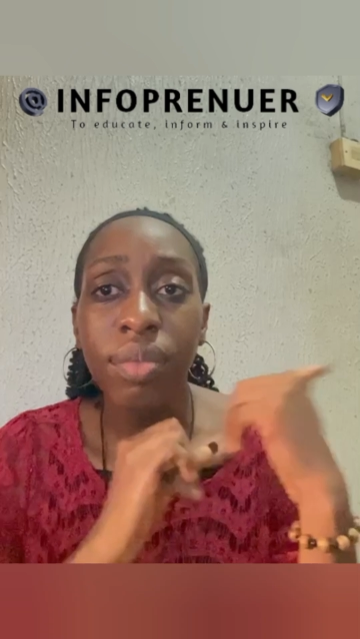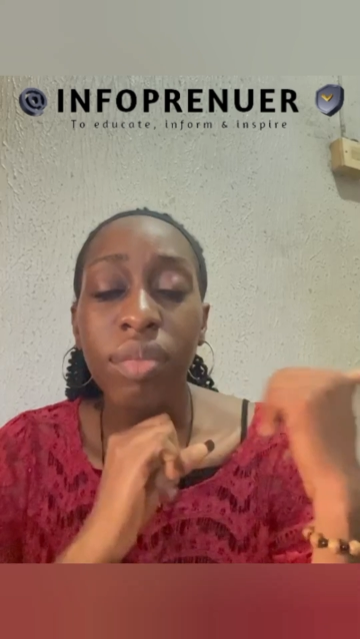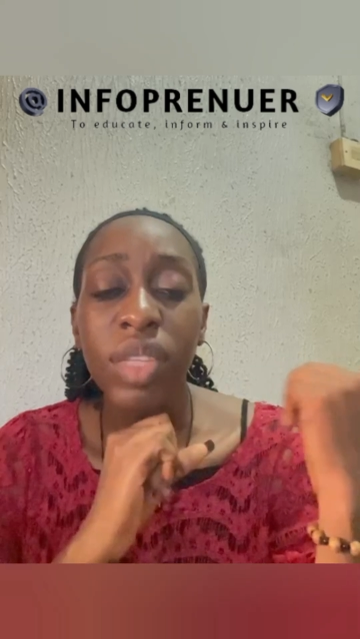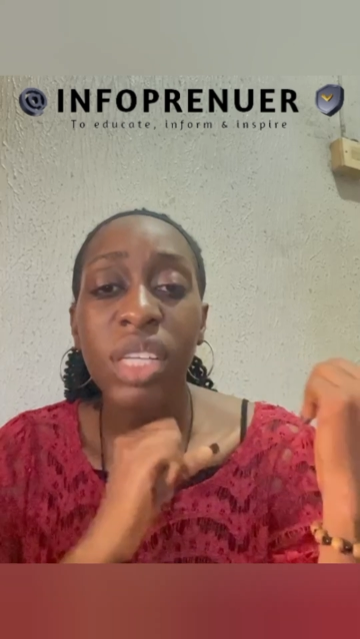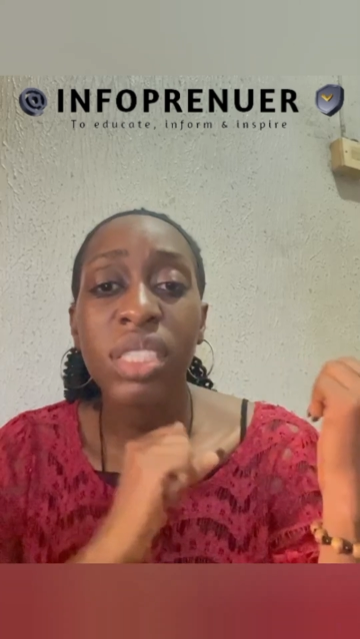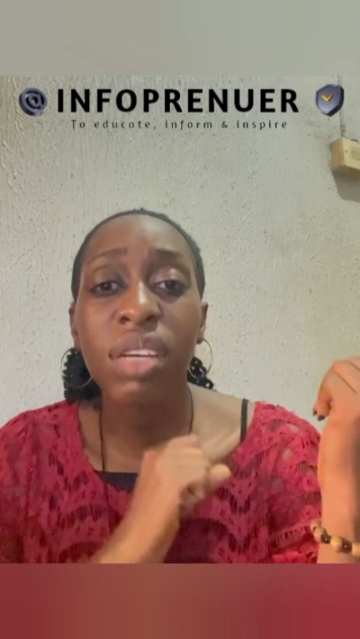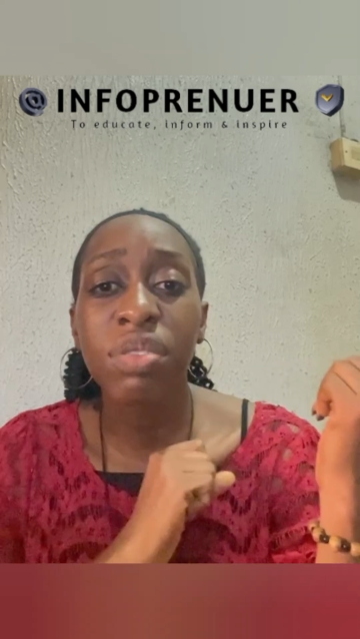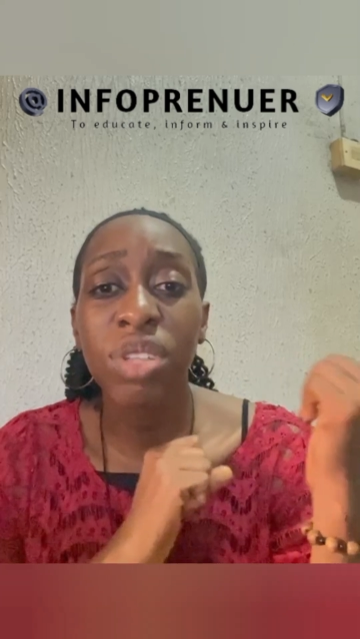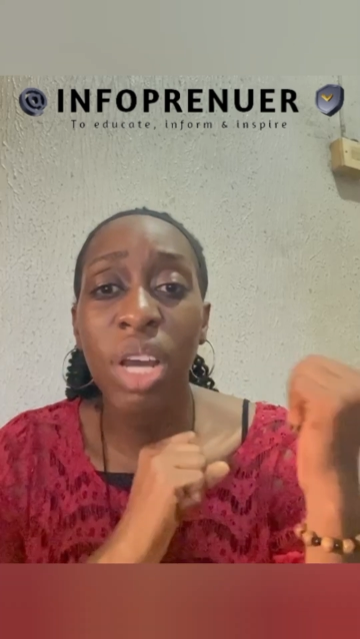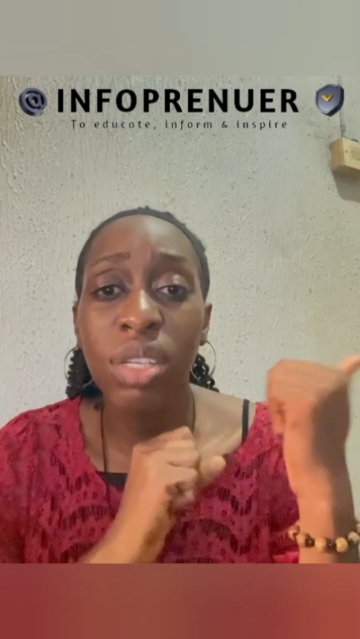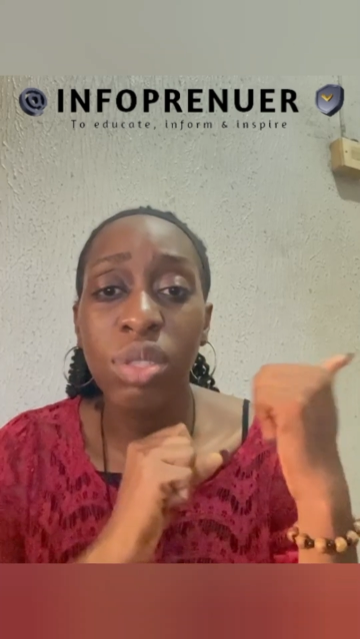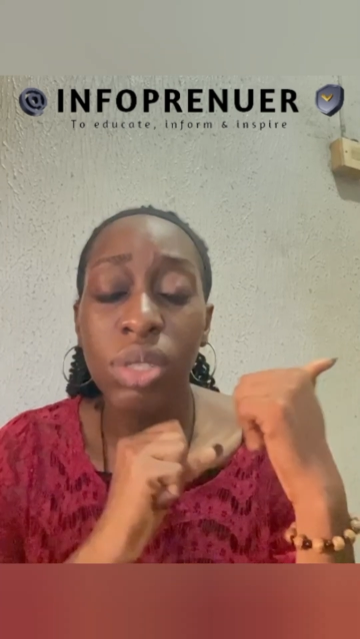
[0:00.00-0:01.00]

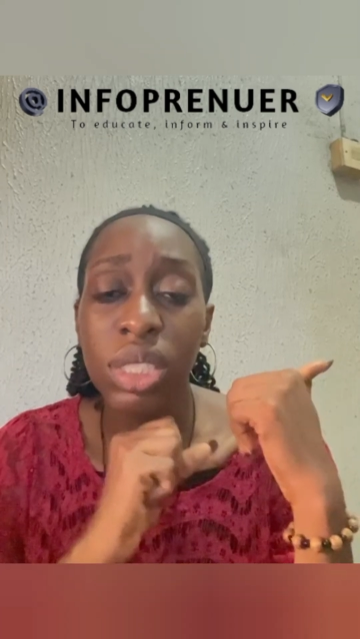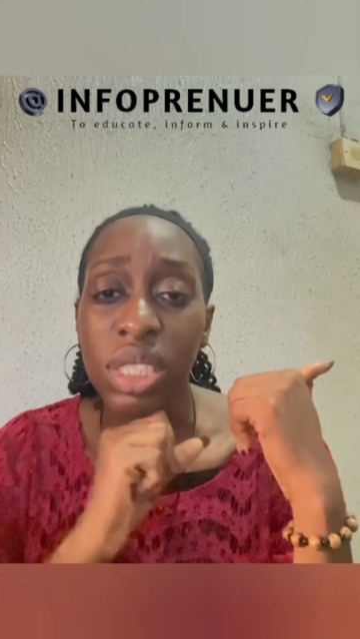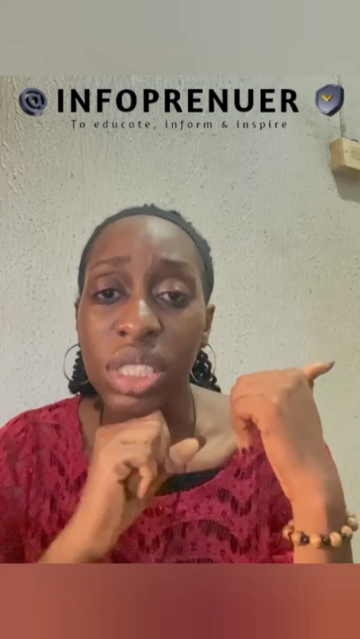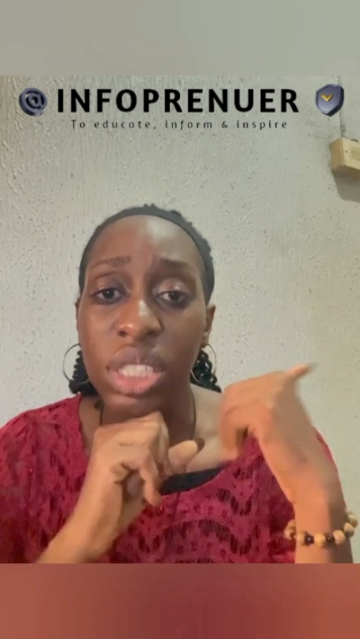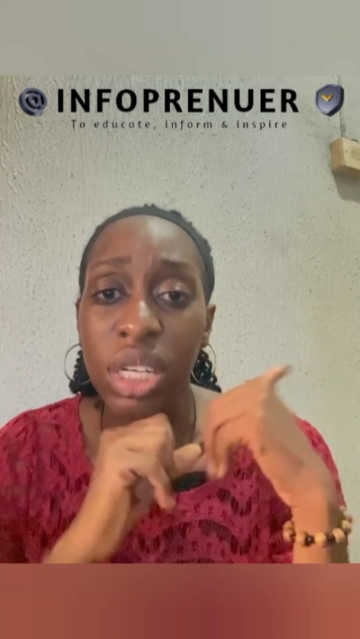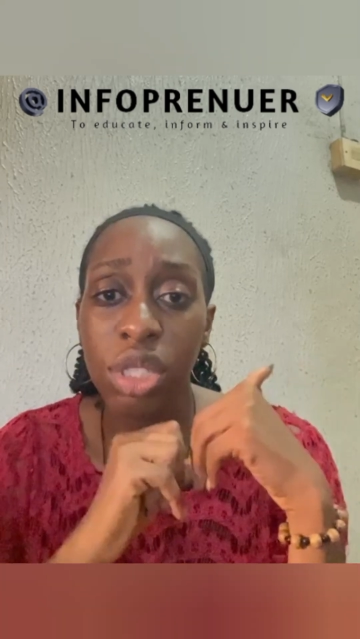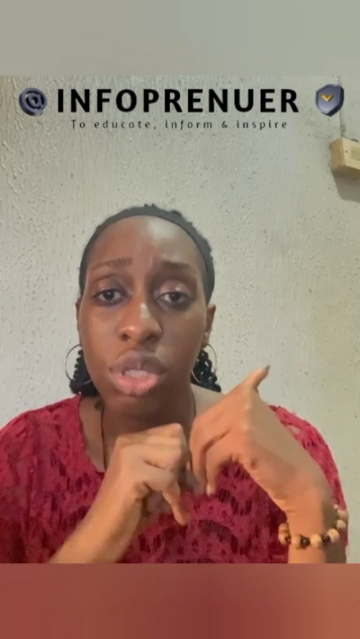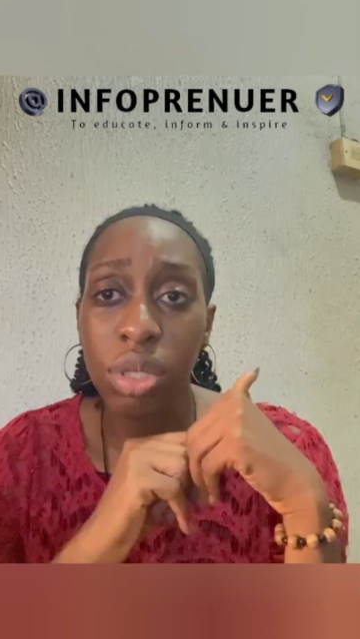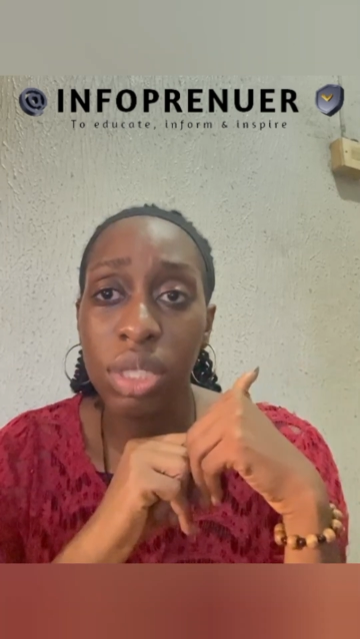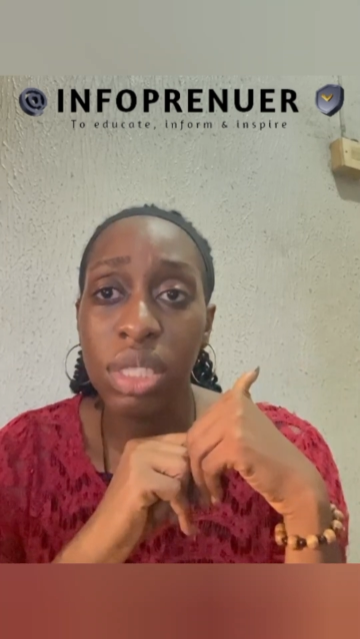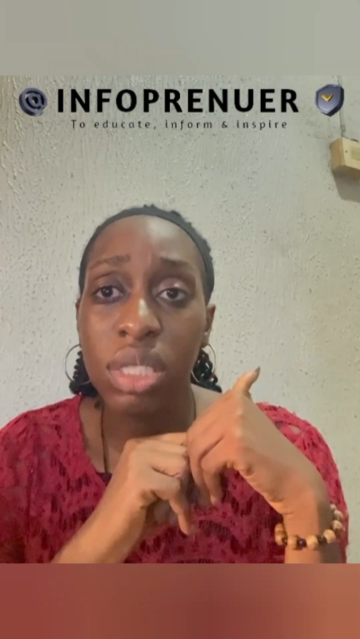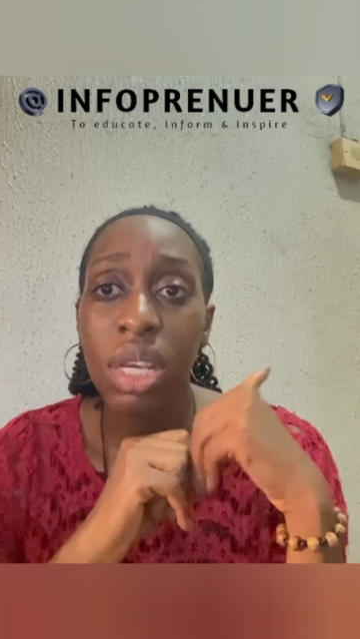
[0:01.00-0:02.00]
ceftriaxone
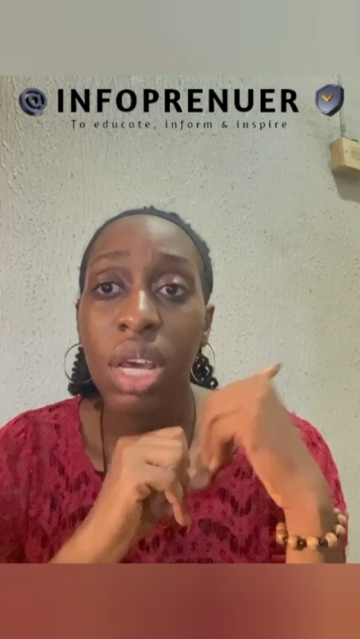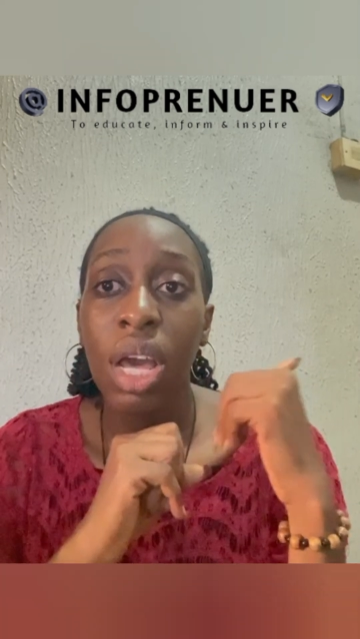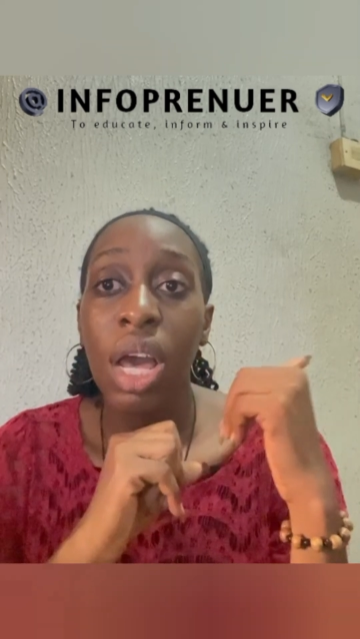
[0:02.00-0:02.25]
injections.